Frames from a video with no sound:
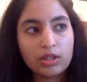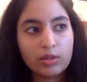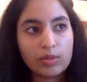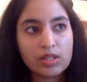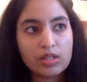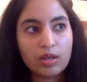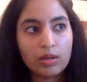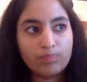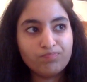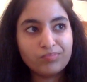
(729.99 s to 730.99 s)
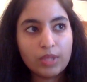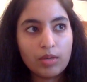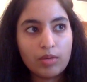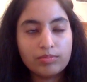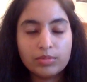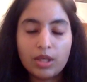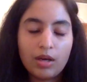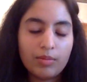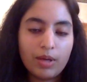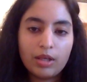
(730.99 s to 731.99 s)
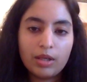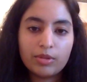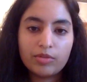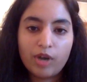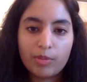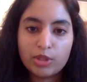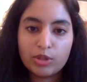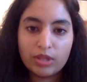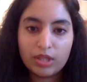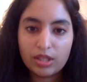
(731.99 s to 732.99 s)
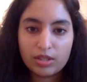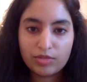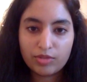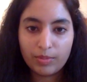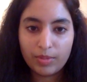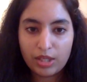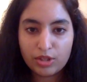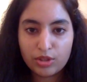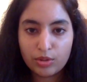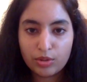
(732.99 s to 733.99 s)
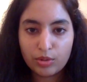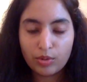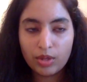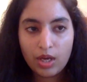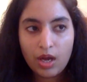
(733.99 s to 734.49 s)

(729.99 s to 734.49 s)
there was a number of opportunities for me to